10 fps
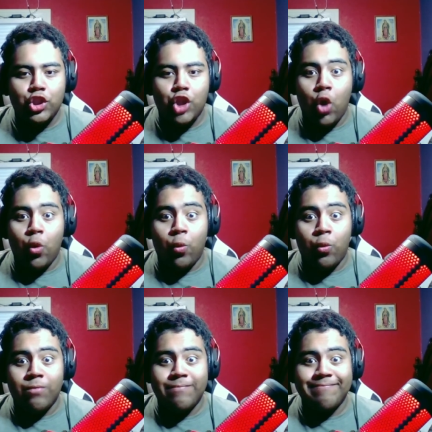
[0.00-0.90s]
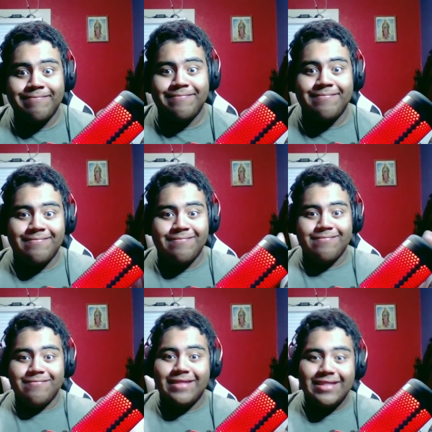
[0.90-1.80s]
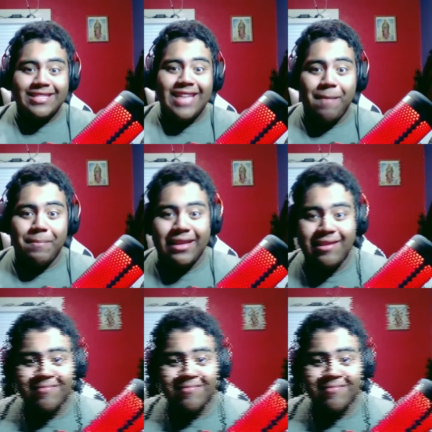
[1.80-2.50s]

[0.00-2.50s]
So, this is happening.